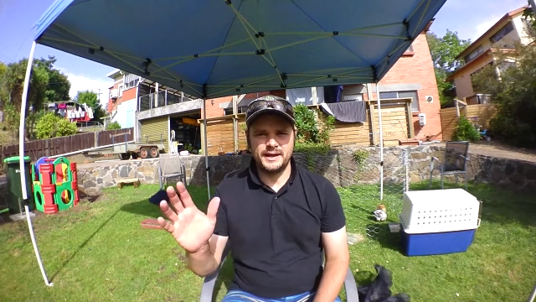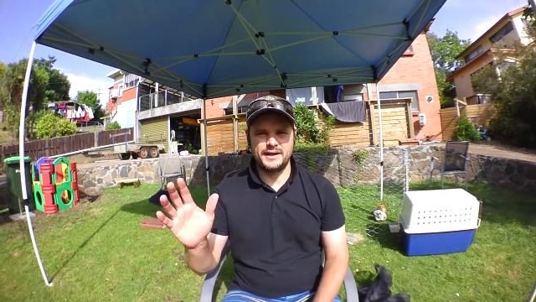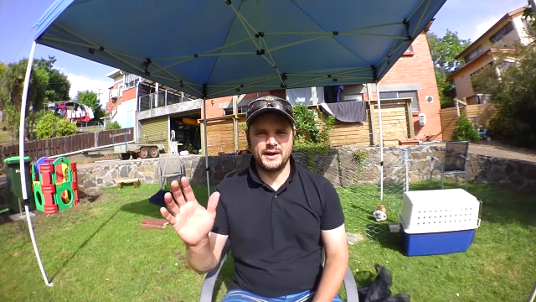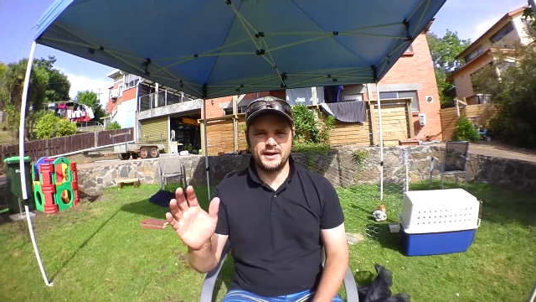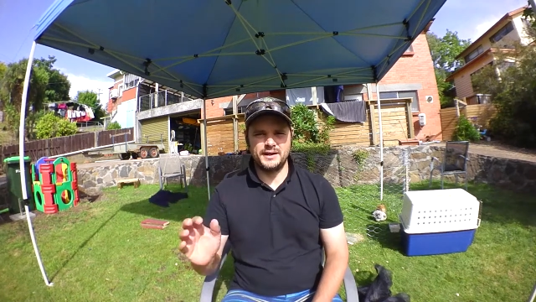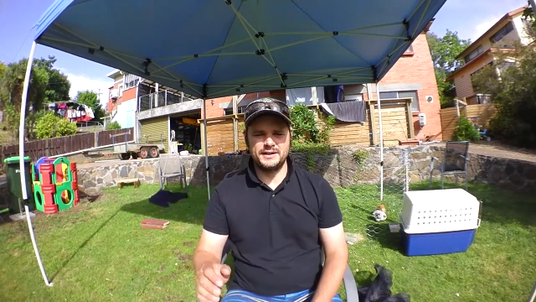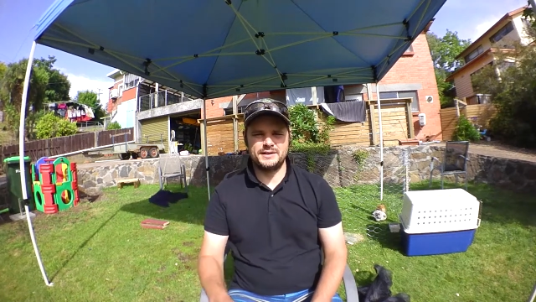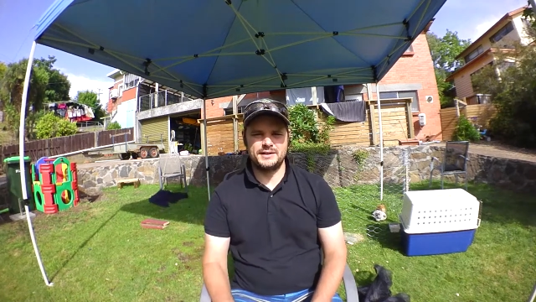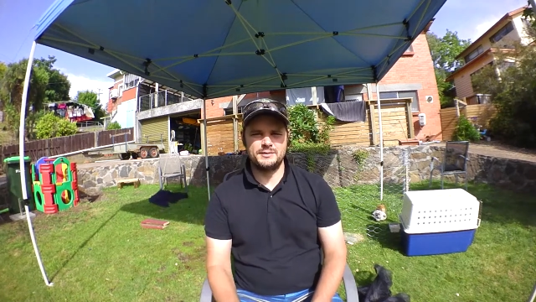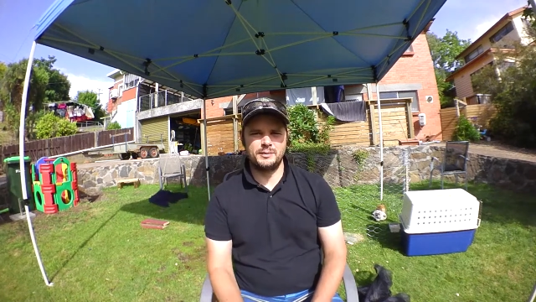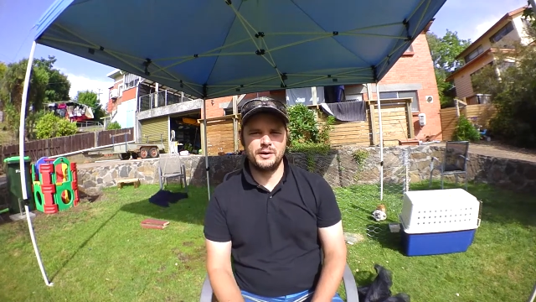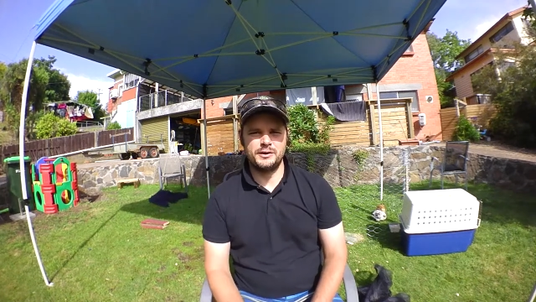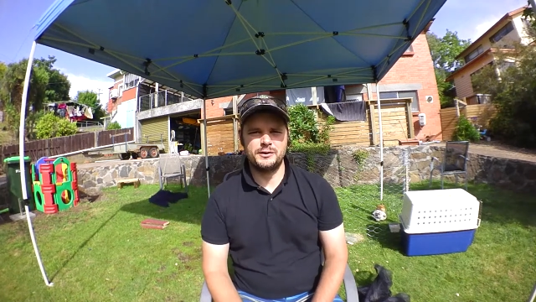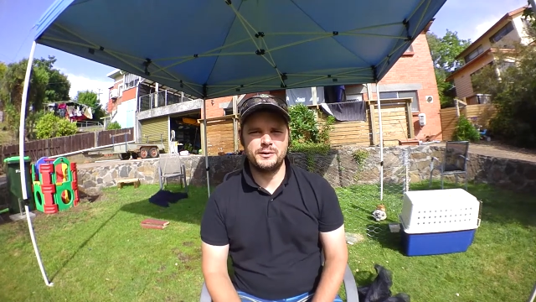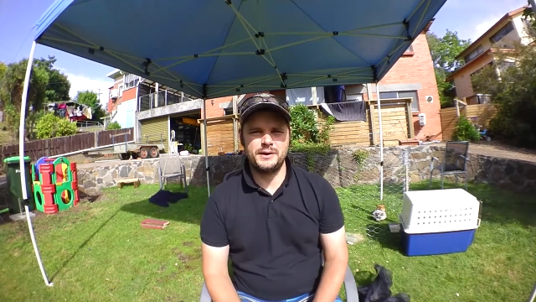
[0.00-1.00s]
Hey guys,
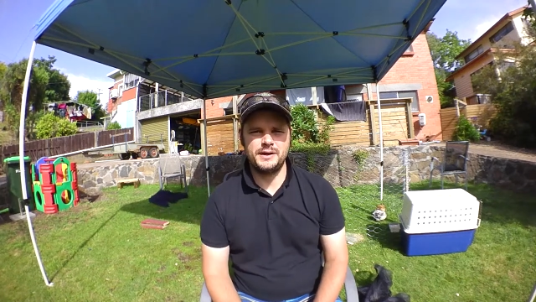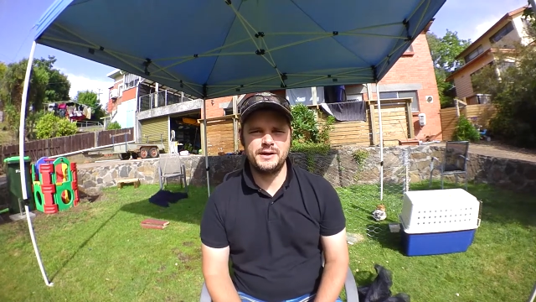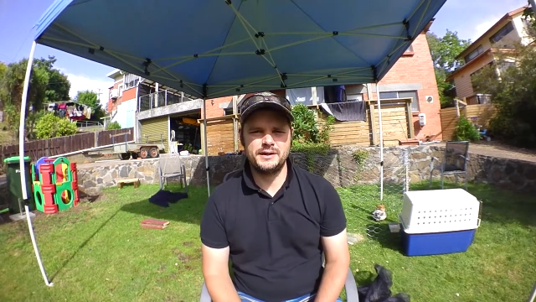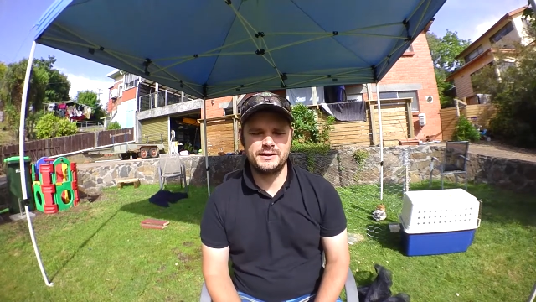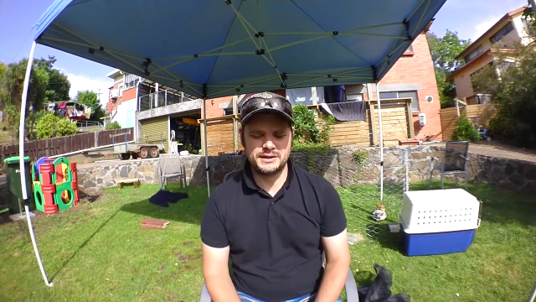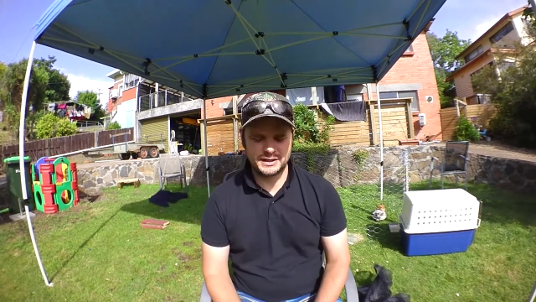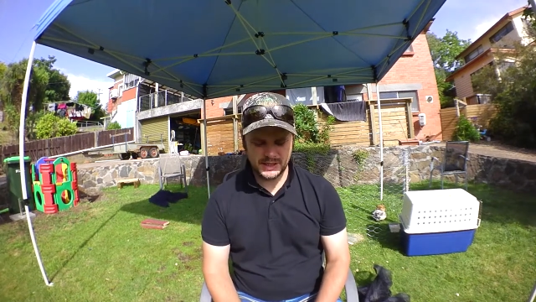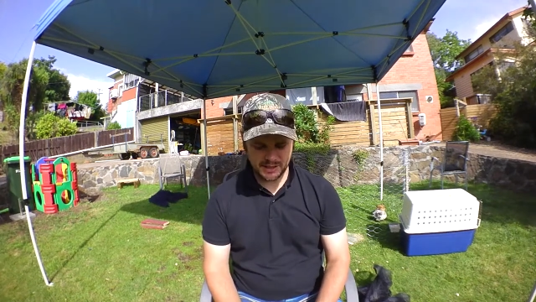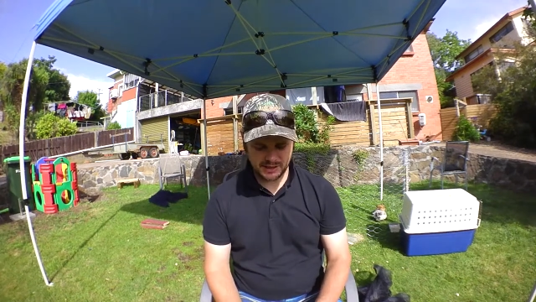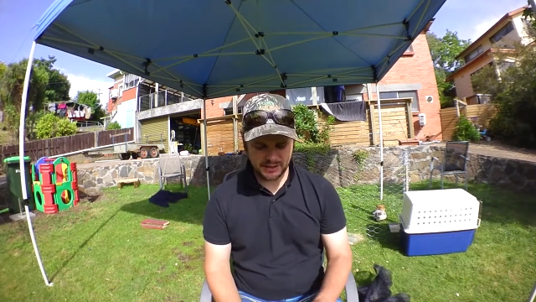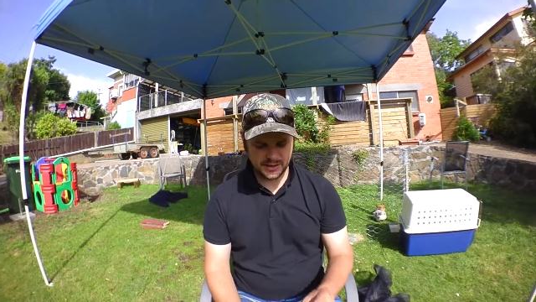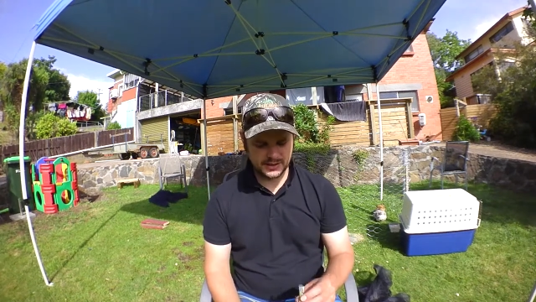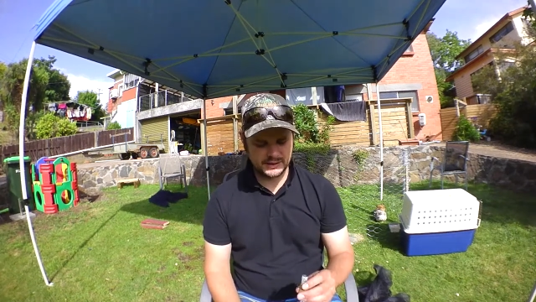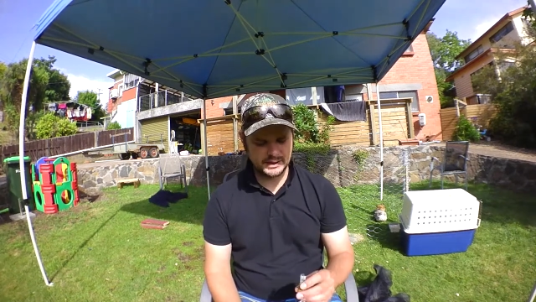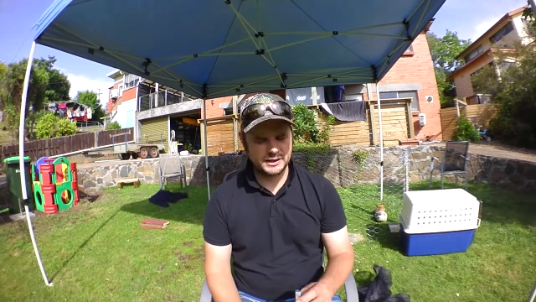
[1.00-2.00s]
it's Michael here. I'm just here
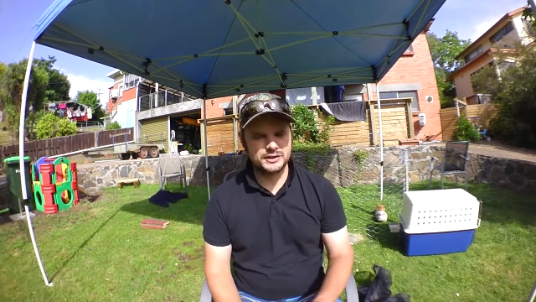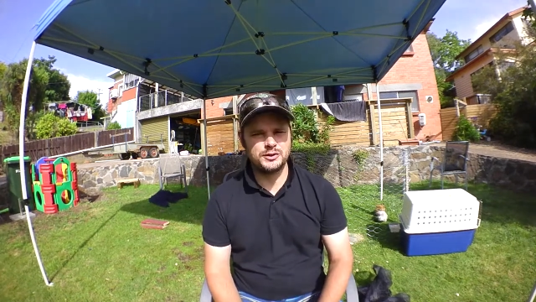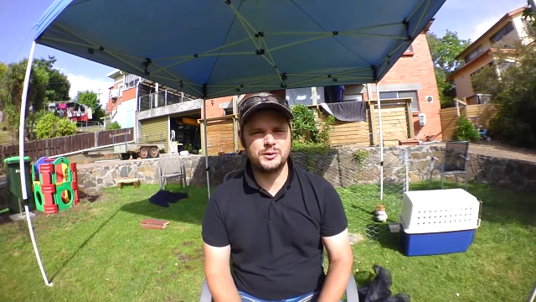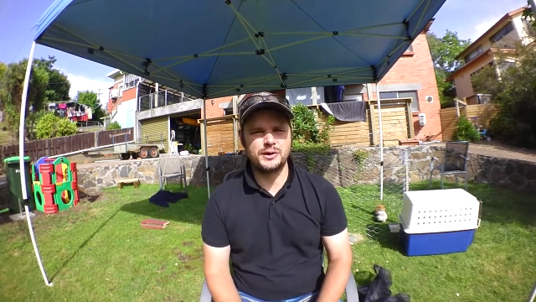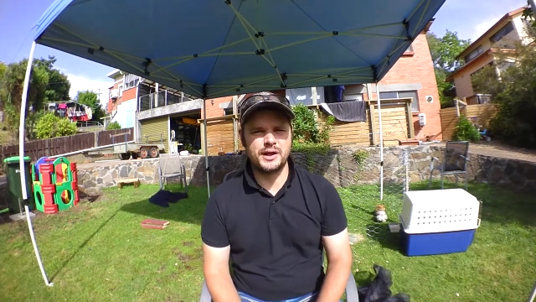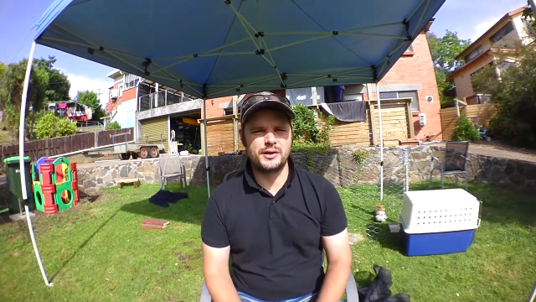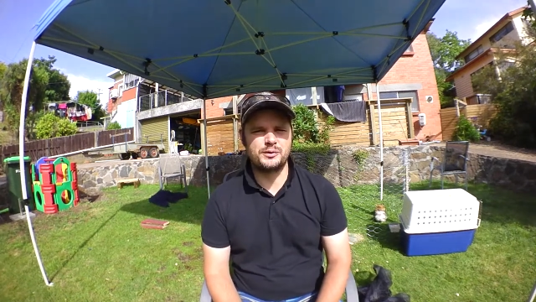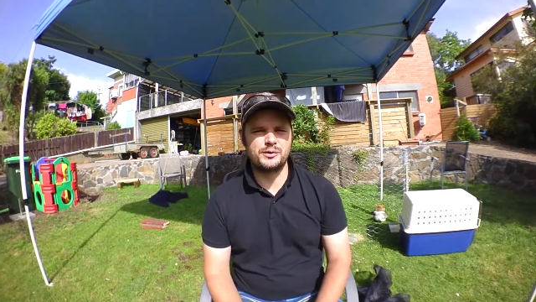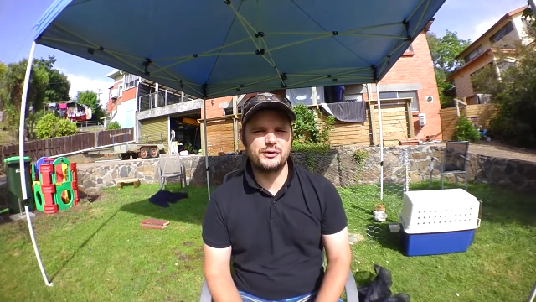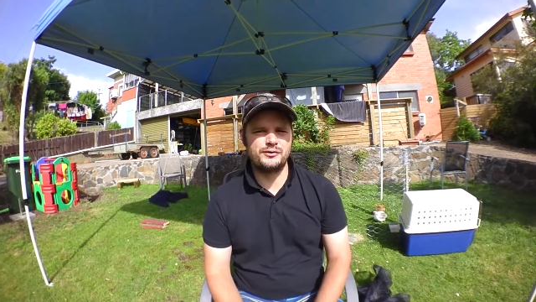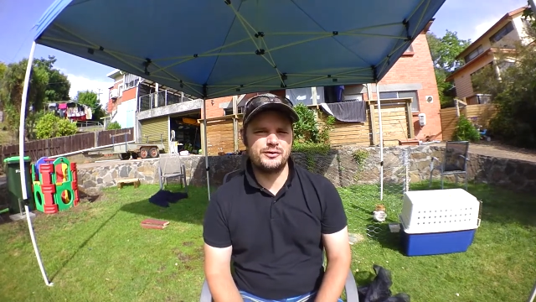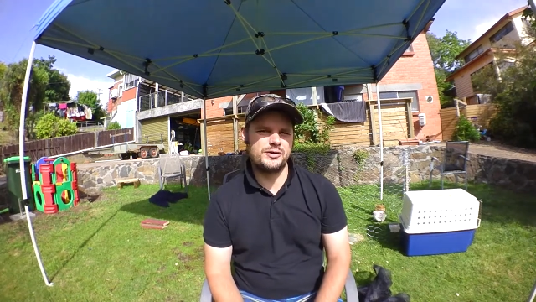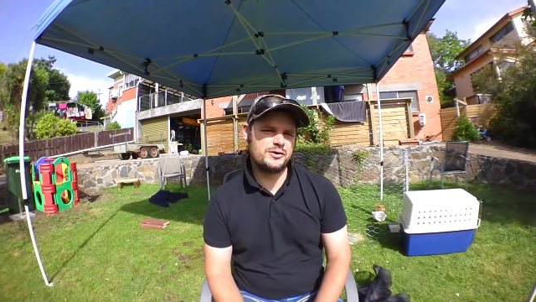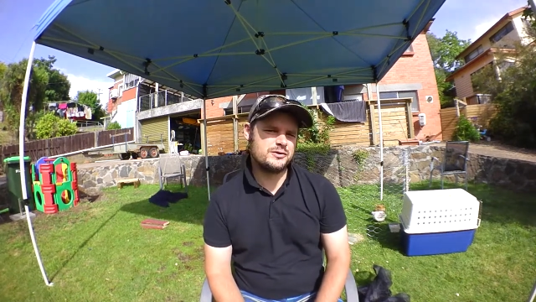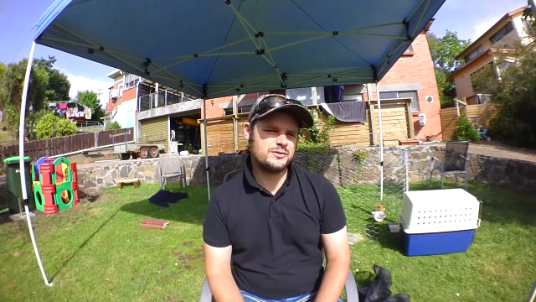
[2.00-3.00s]
to do another
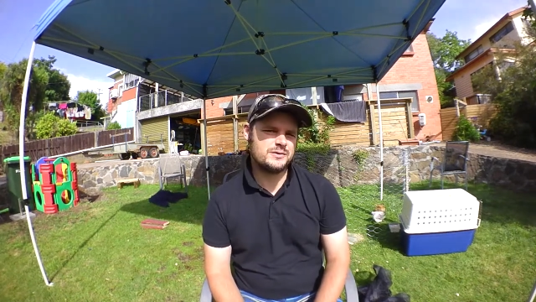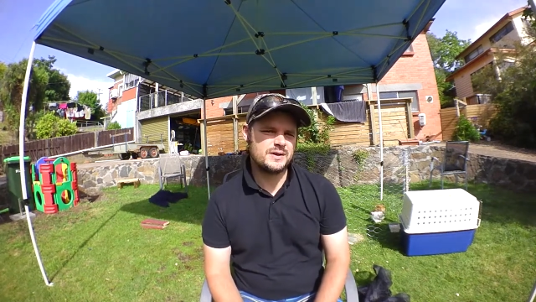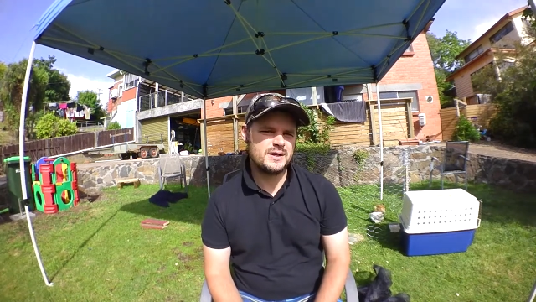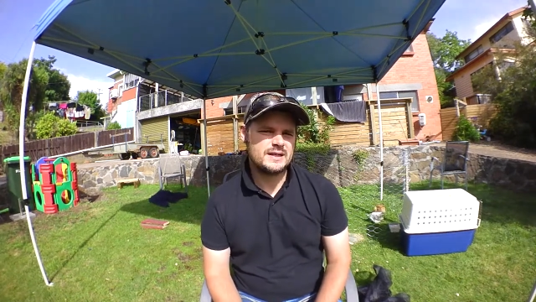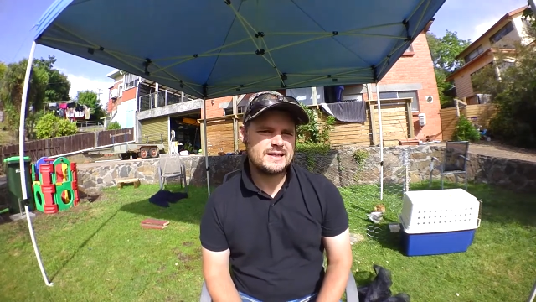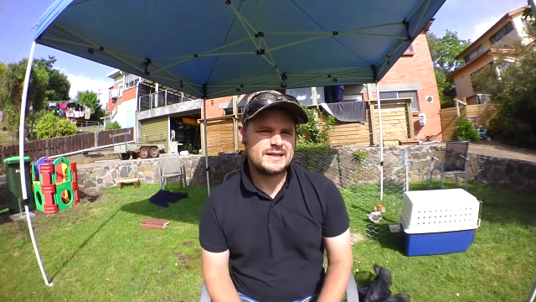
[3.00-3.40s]
review,